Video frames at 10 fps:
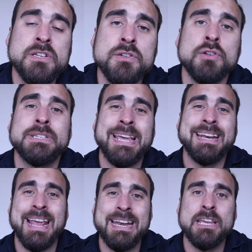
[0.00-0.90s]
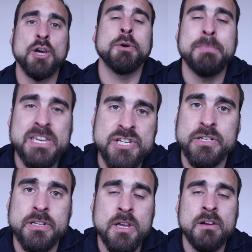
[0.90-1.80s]
do not get any
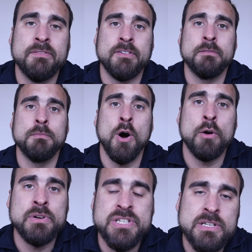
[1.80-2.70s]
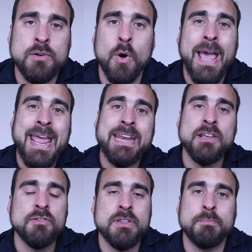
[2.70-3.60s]
commission from Orijen or
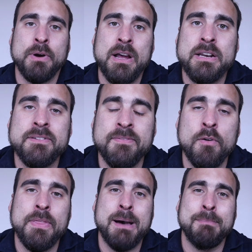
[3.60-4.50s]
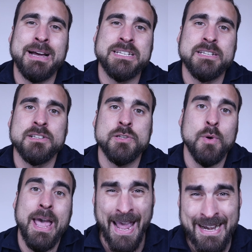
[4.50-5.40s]
any other brand for that matter.
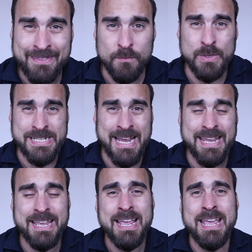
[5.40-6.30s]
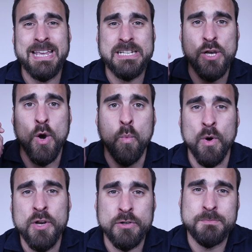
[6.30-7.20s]
So anything we say is
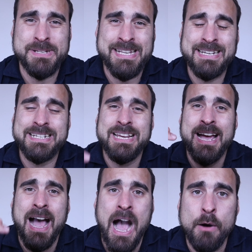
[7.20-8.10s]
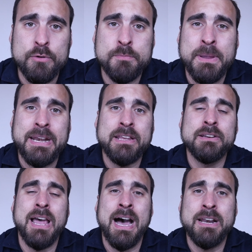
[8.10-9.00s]
100% our
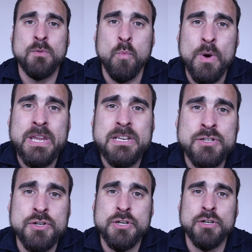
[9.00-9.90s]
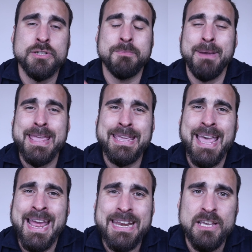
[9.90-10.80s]
opinion and we do not
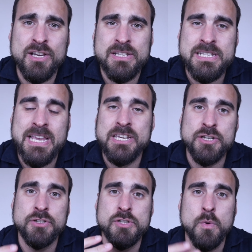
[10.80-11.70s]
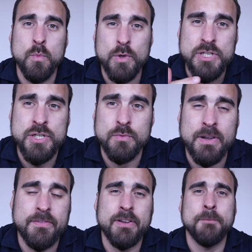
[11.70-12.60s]
make any concessions
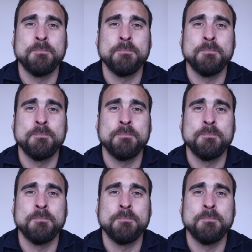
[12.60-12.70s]
whatsoever.